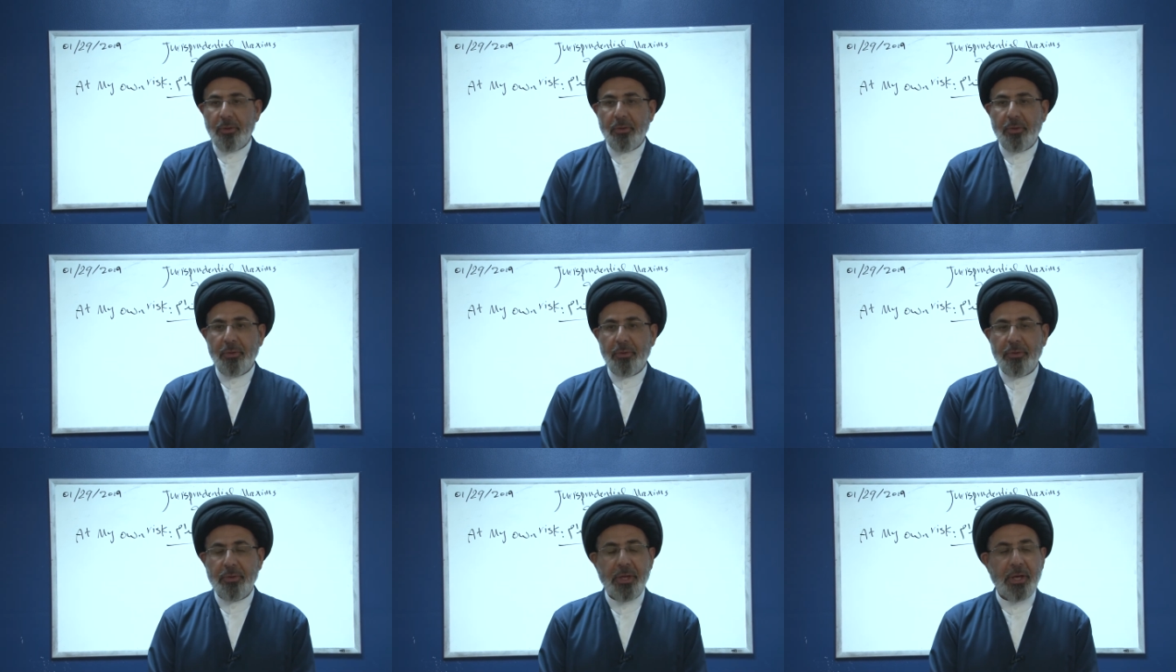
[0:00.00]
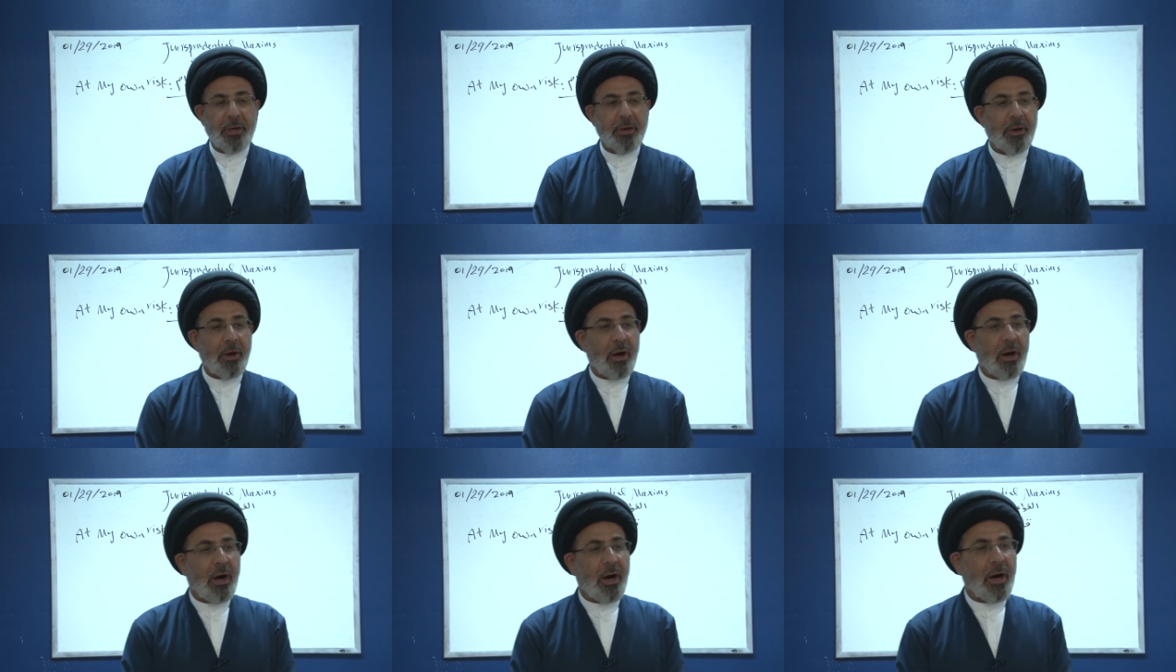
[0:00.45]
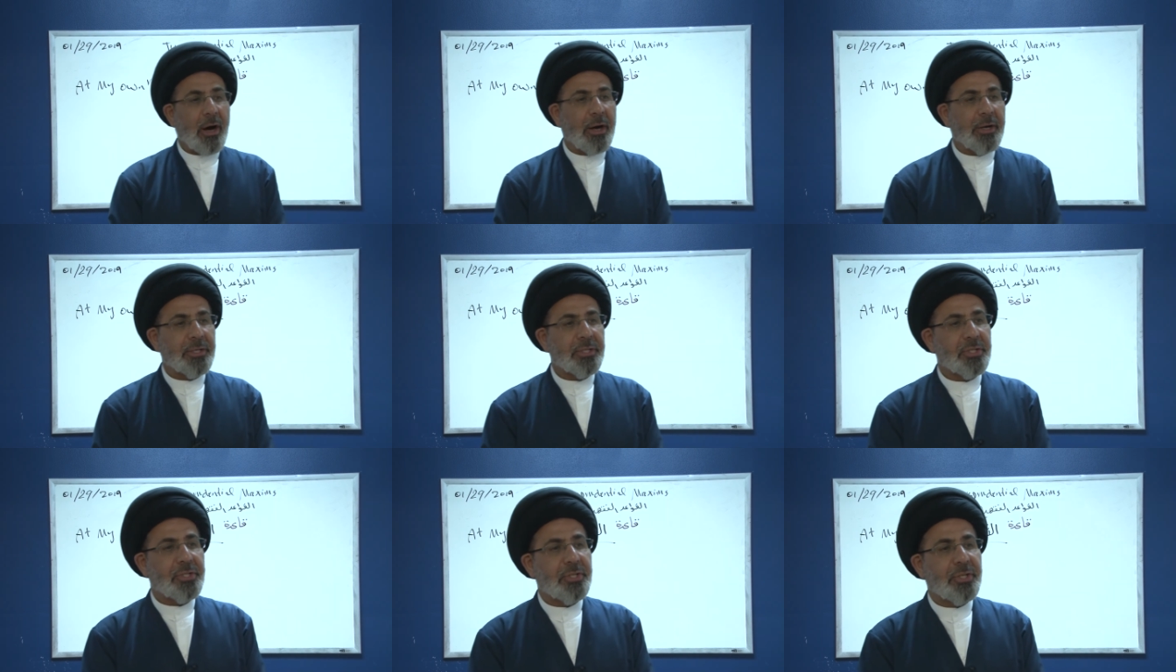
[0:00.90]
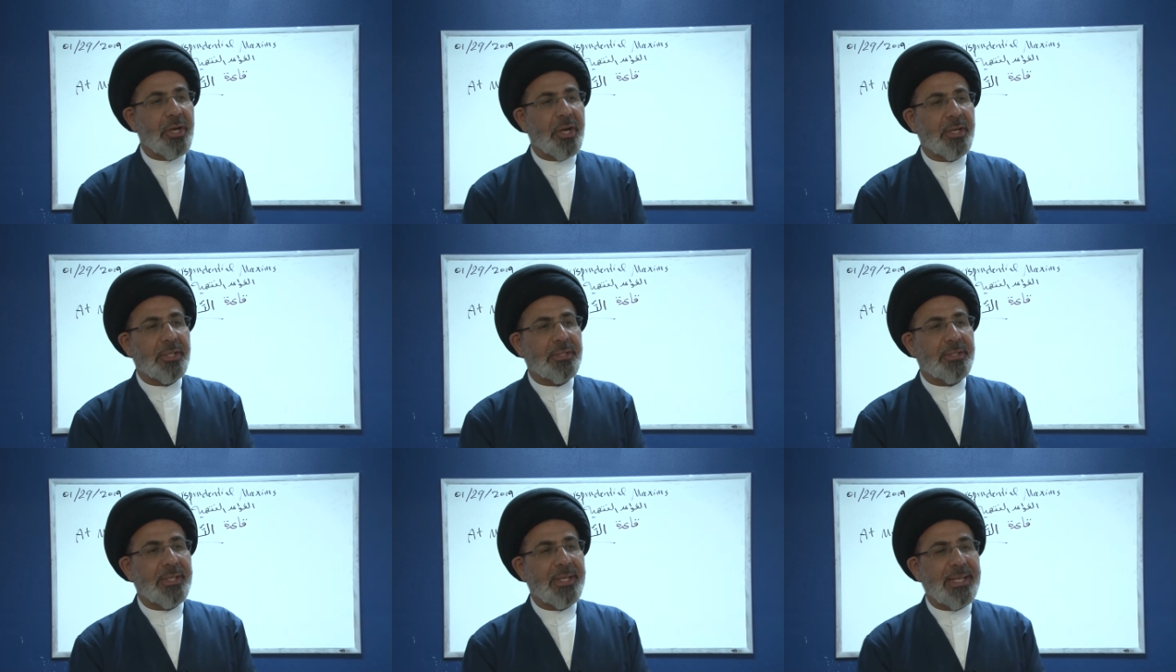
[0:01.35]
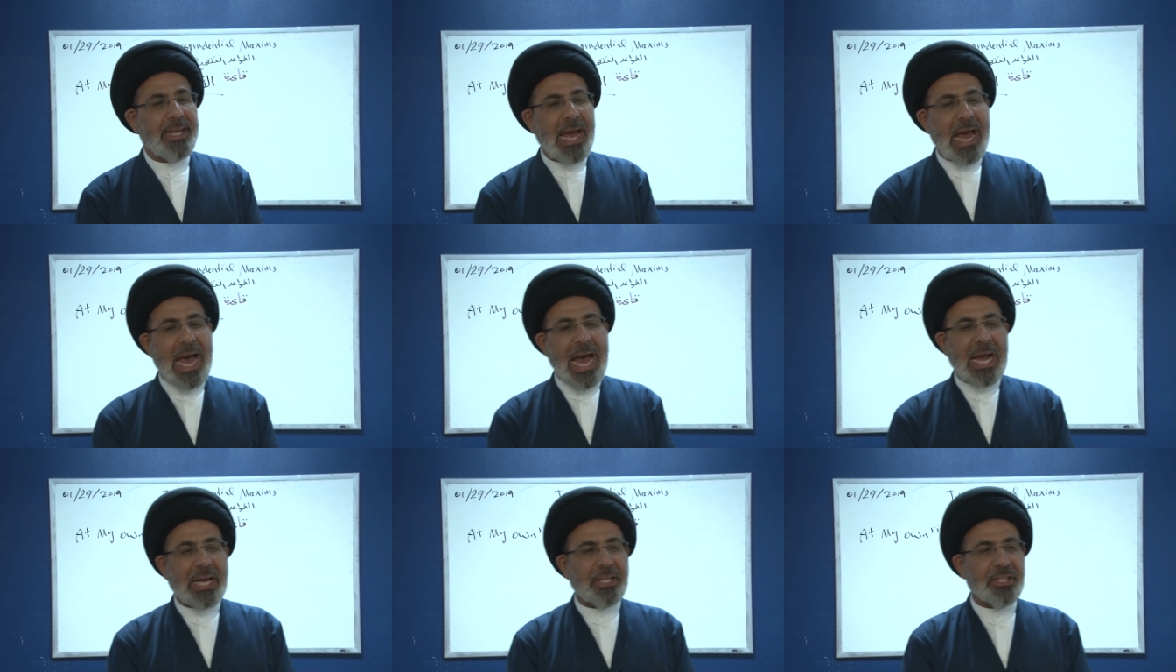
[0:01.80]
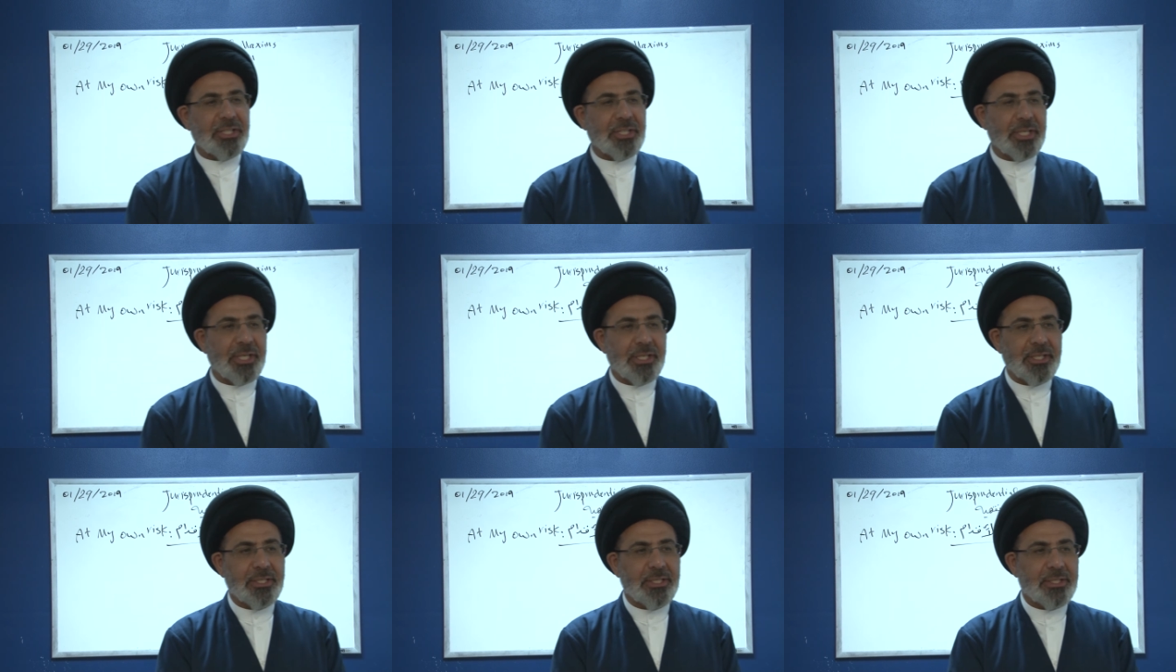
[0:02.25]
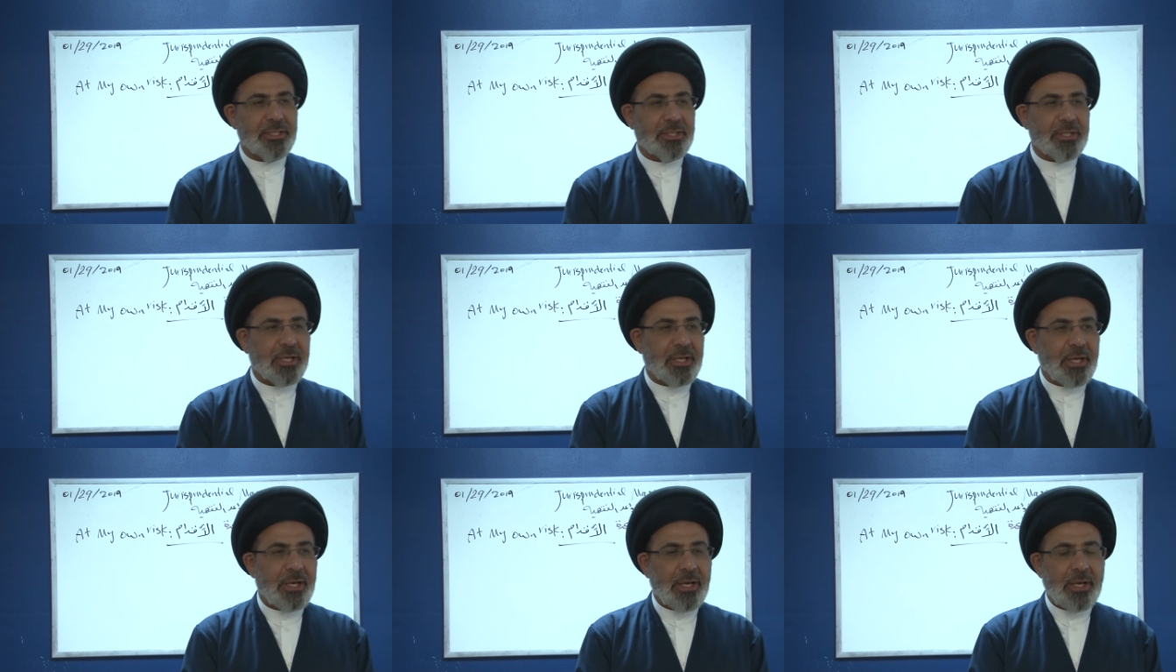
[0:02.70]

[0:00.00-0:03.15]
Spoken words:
there are certain actions